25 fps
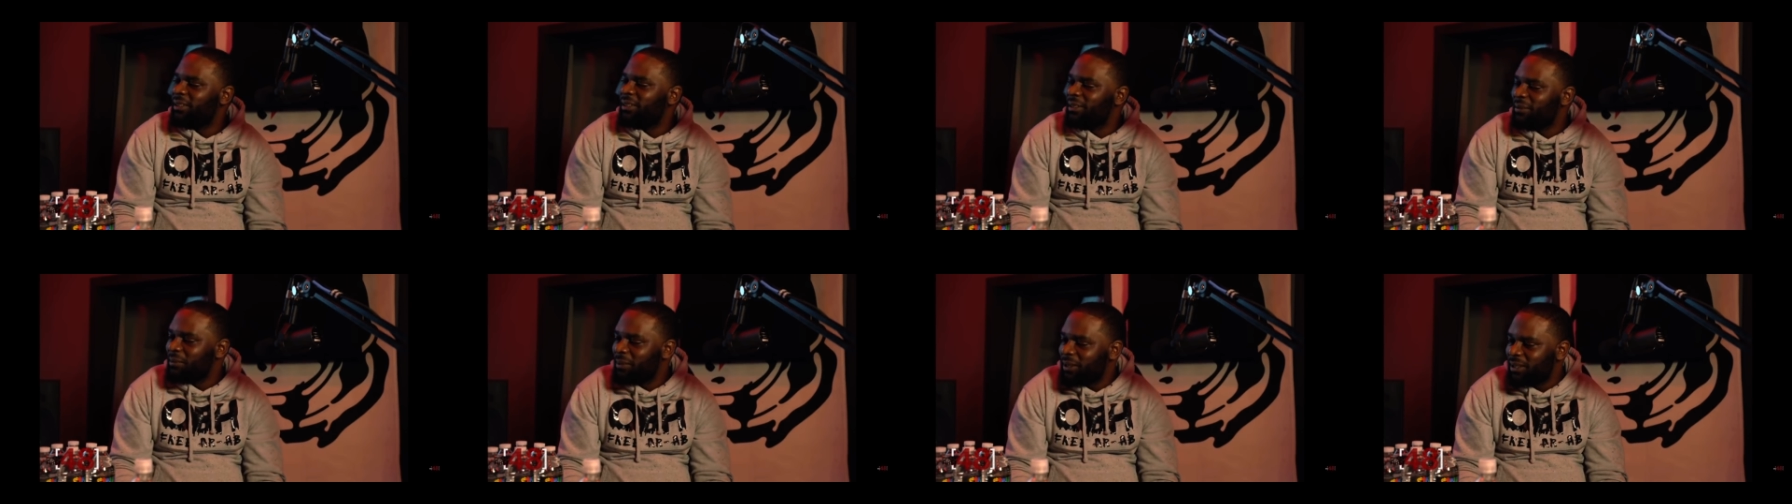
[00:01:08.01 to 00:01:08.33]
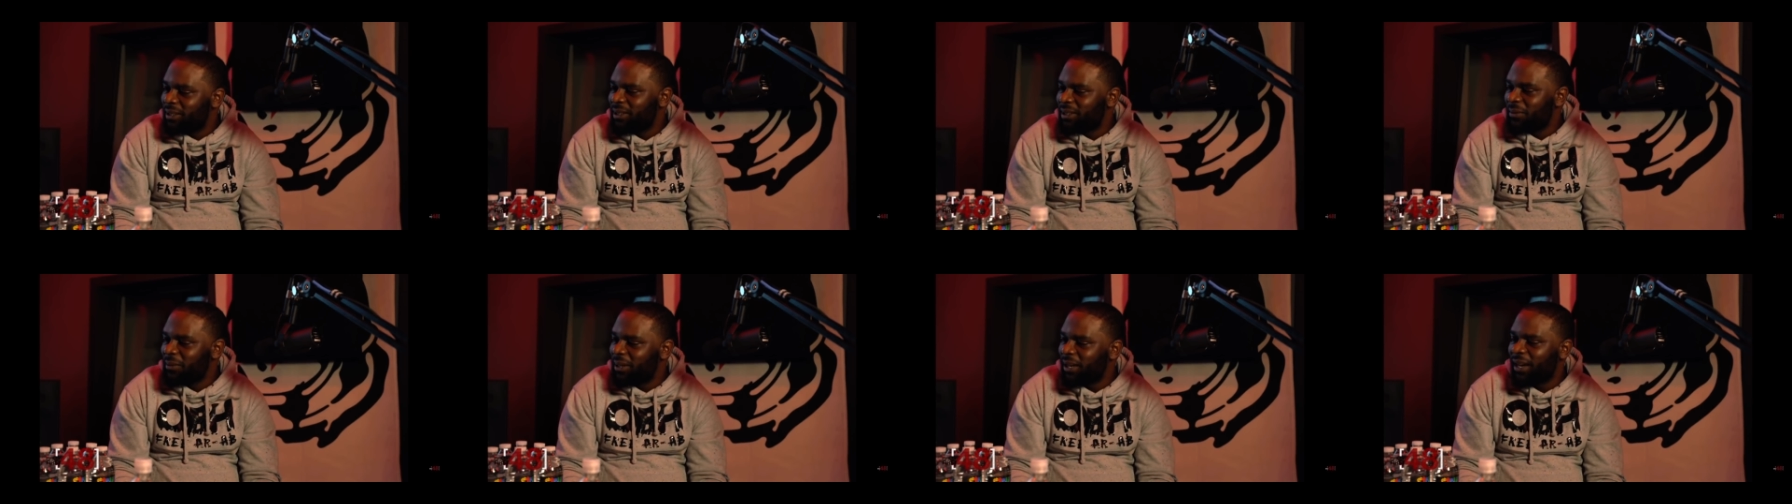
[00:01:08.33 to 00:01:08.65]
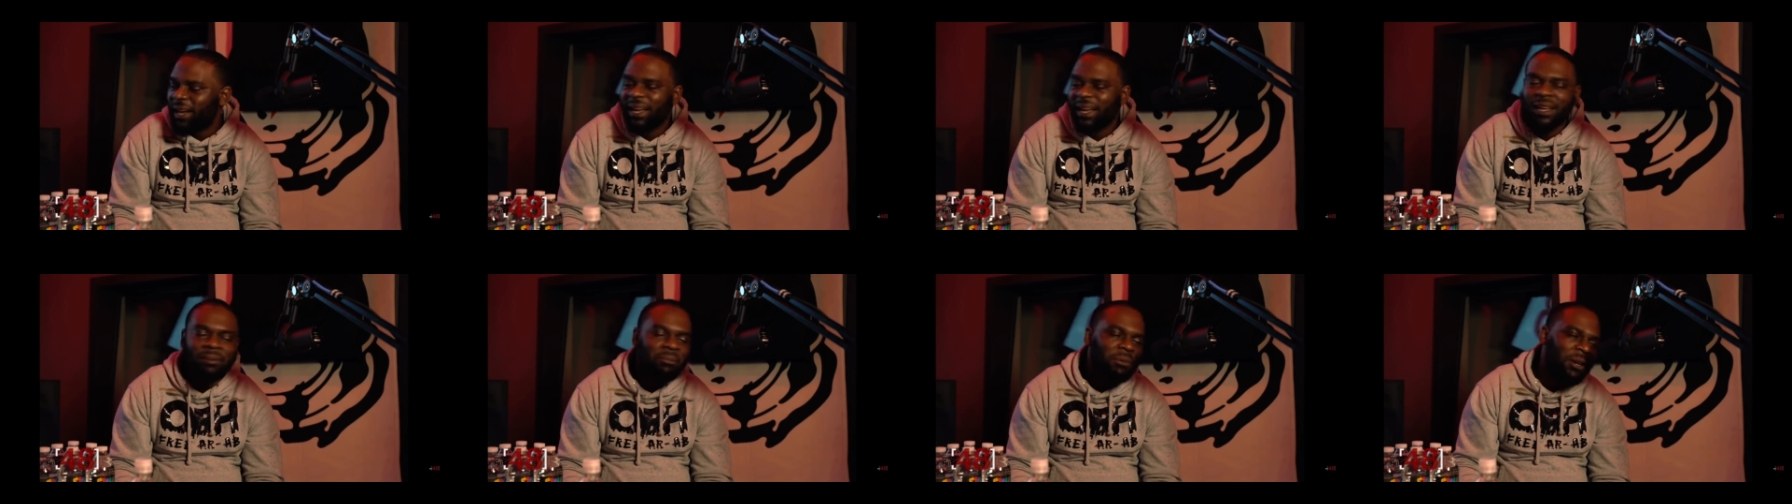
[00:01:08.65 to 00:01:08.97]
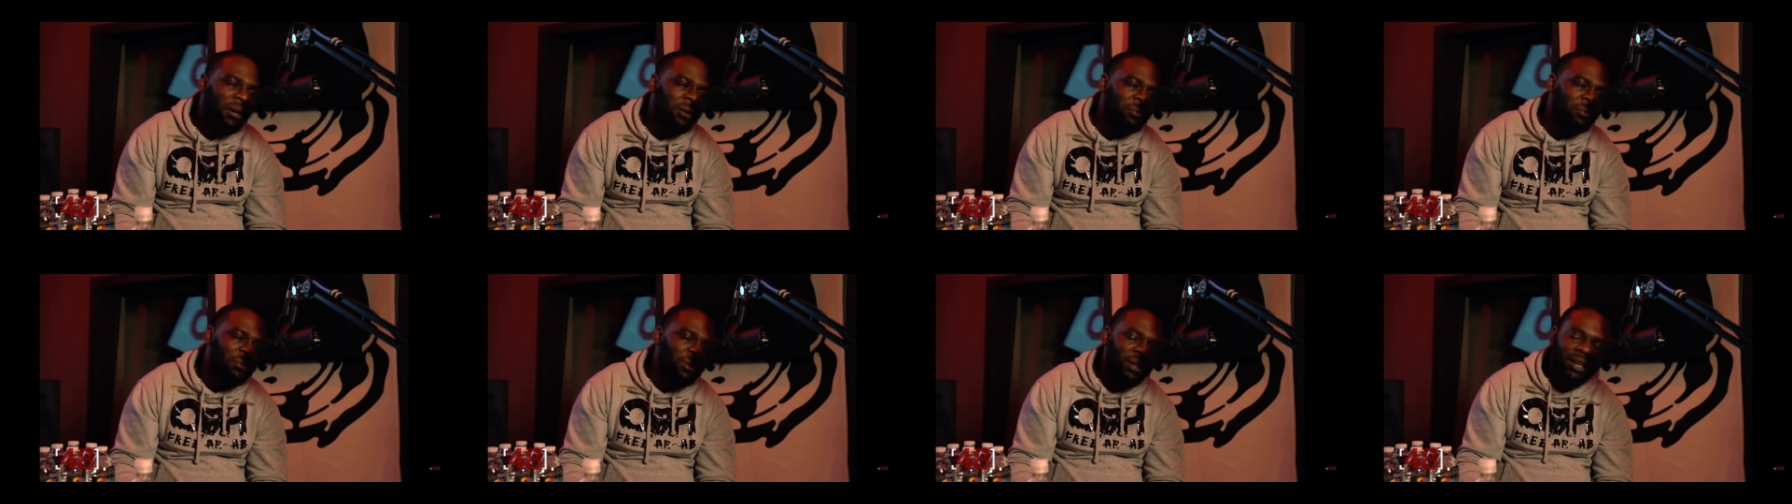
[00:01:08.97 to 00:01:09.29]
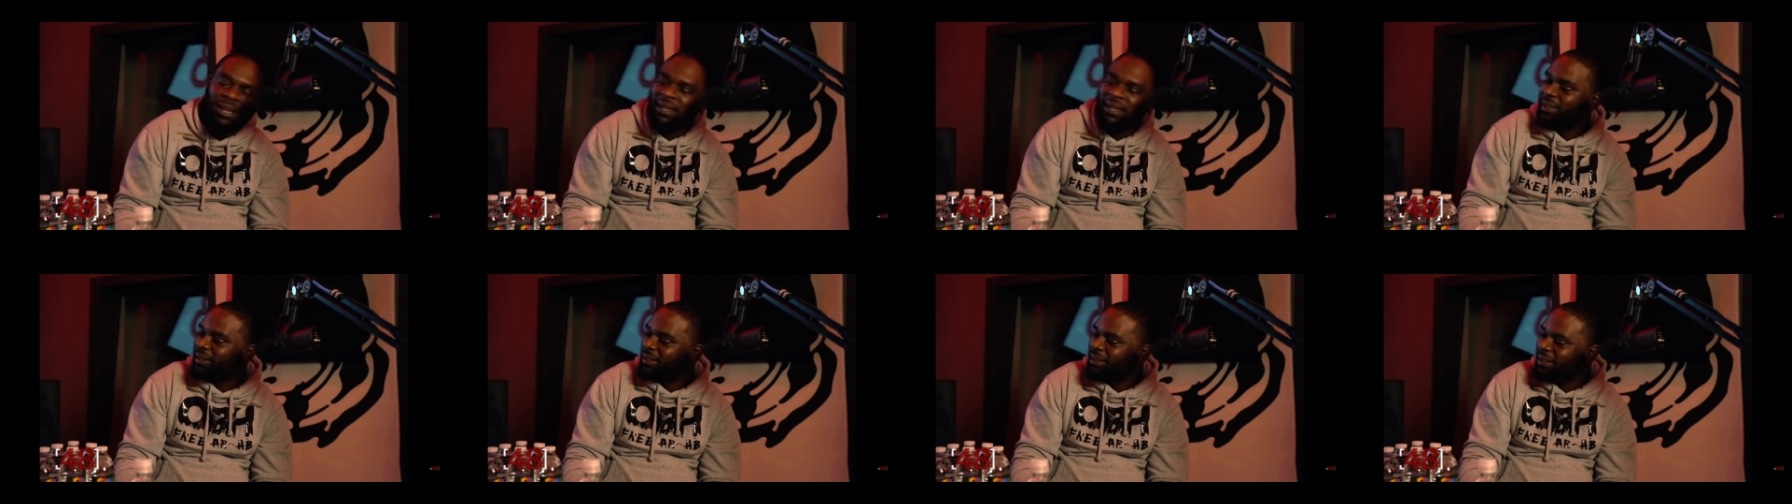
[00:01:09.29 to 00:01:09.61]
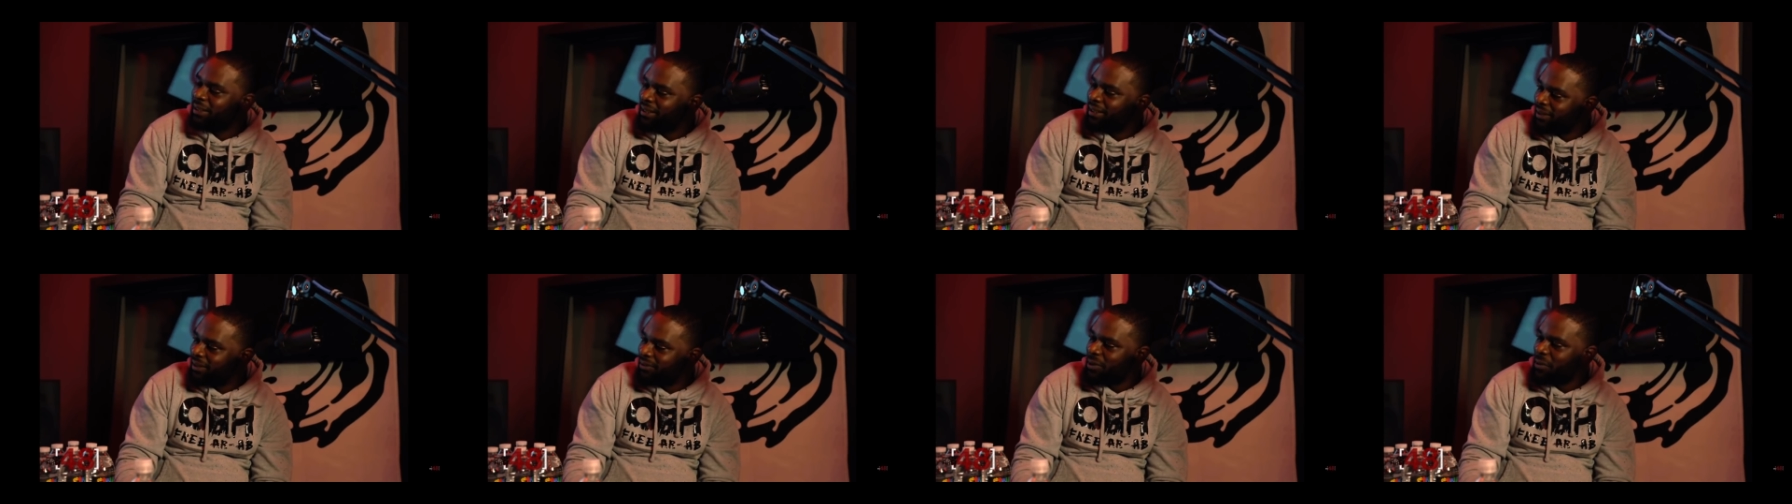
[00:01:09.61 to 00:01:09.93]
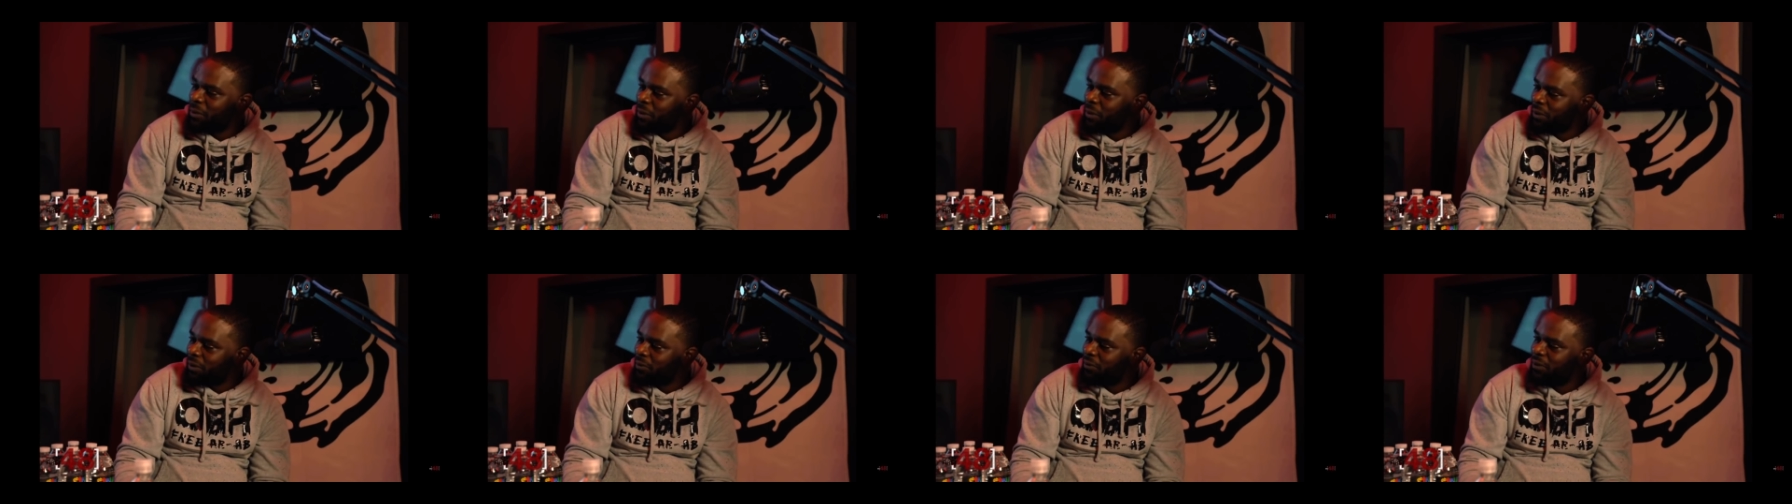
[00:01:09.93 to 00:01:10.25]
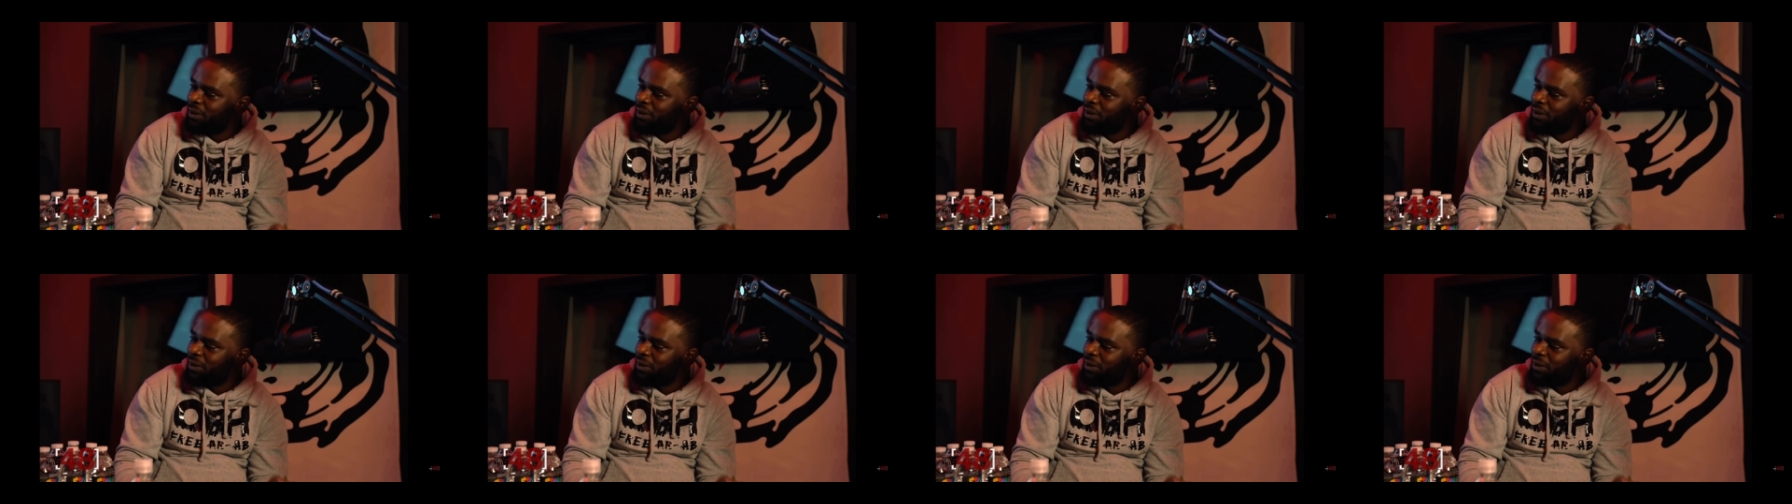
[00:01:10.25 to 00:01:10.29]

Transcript: We seen what game y'all play. We were